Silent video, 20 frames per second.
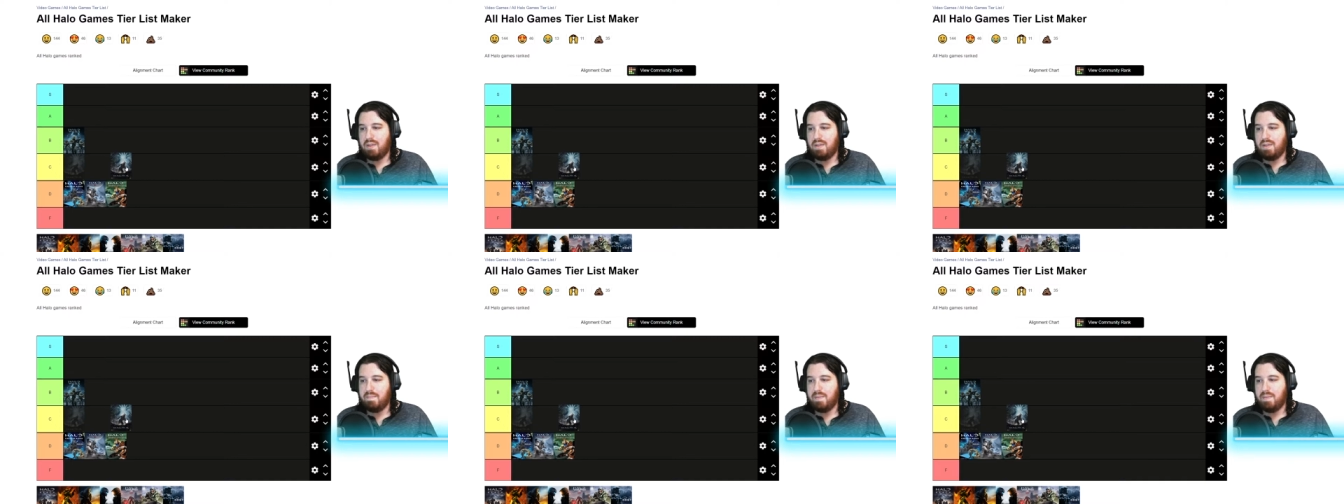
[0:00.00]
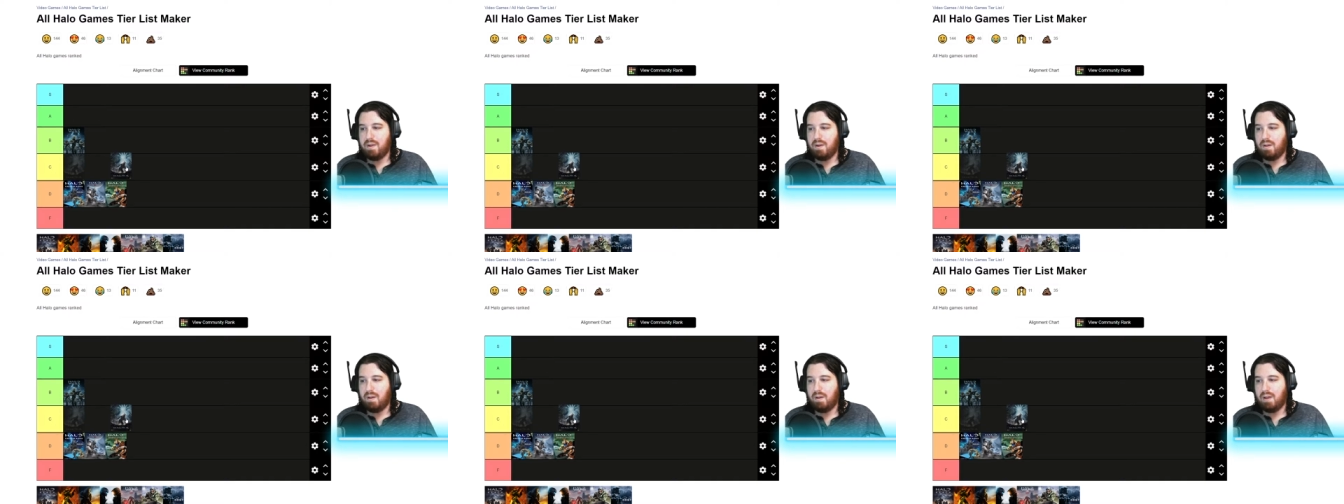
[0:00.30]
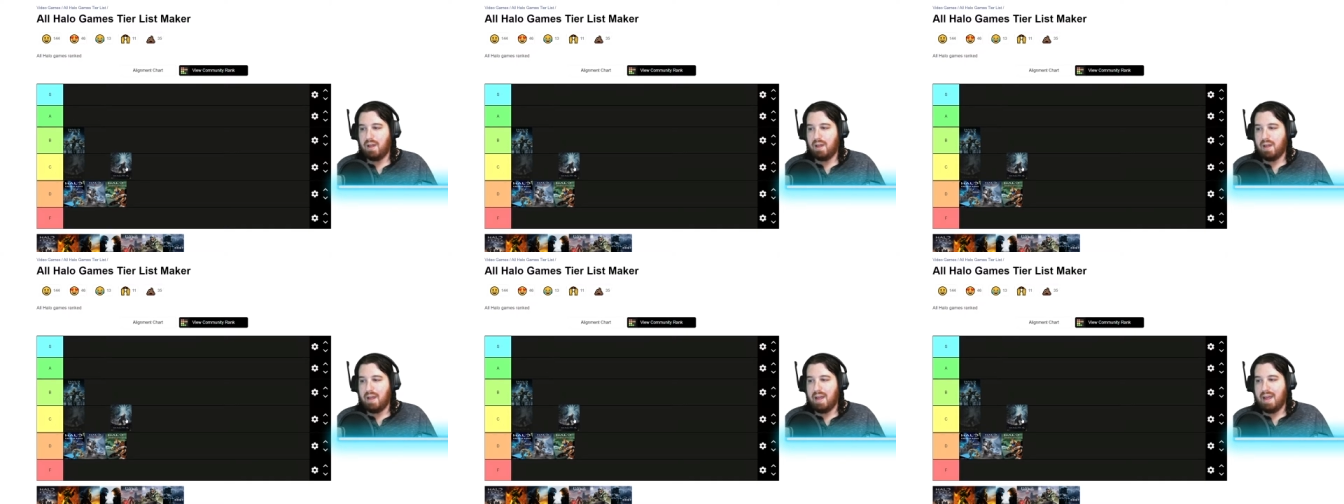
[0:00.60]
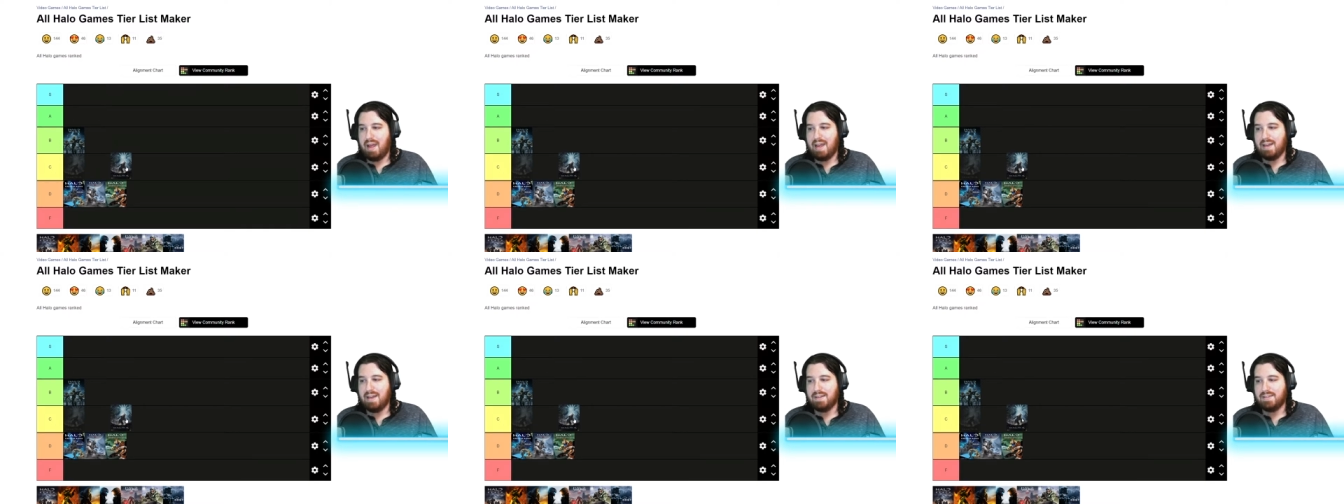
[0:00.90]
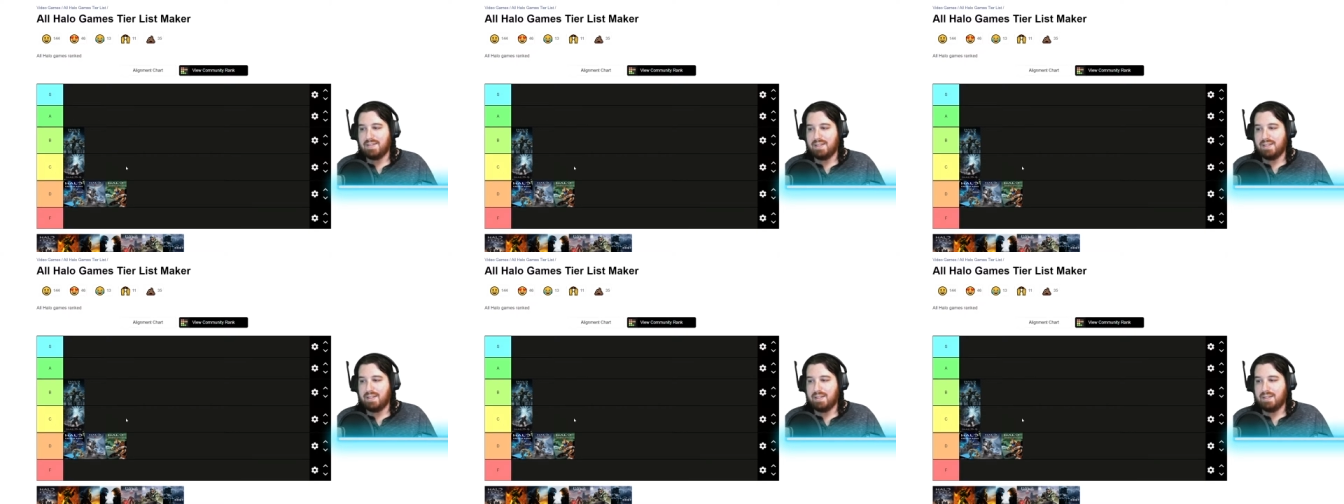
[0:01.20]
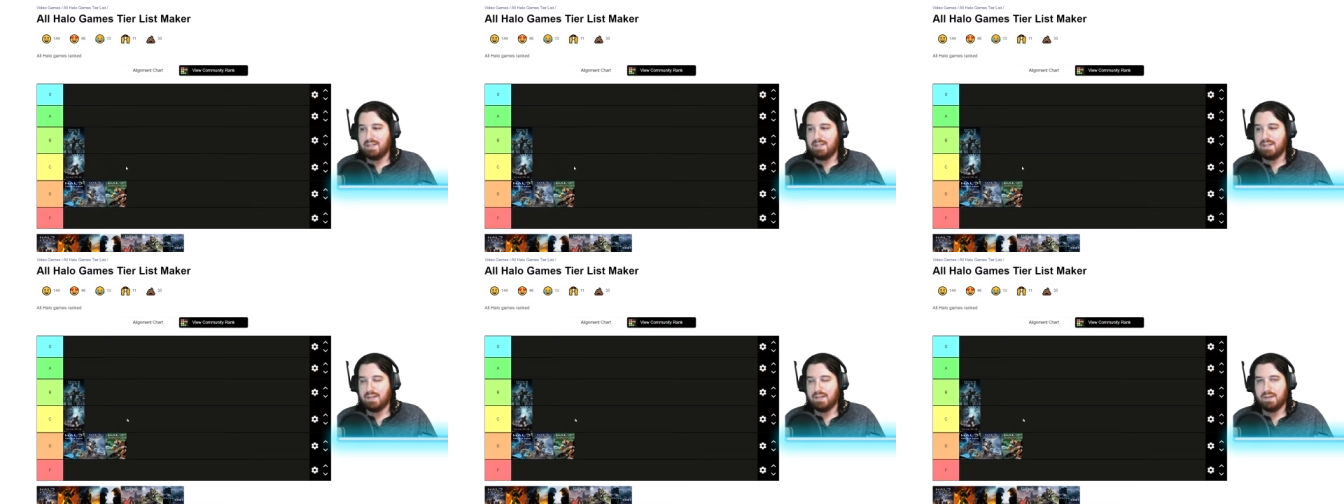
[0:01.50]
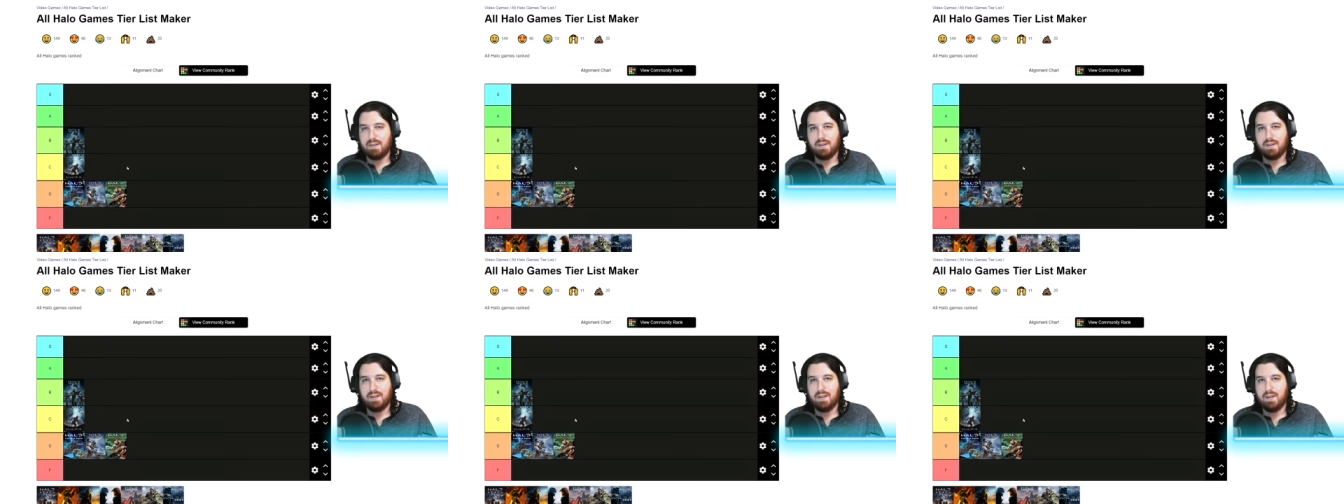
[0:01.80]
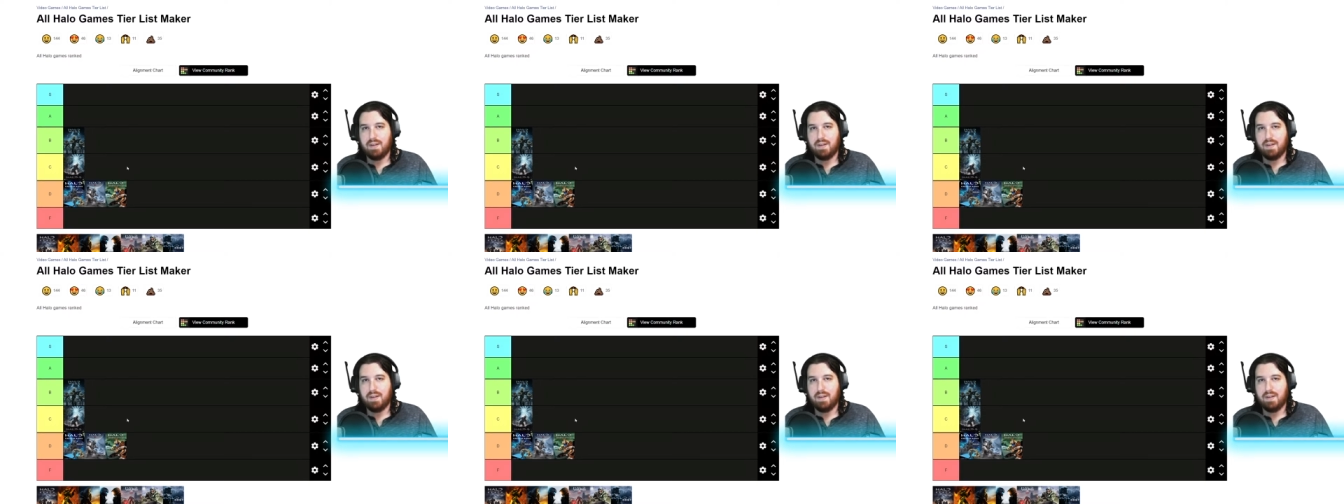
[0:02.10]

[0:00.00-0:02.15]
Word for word: the middle at C tier.